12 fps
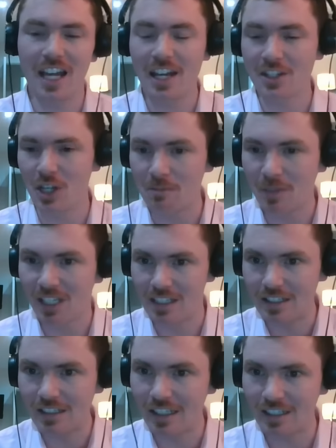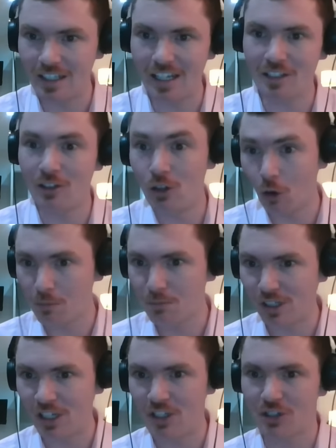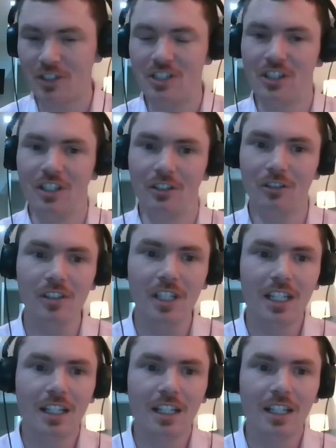has it appeared in a non-predatory journal?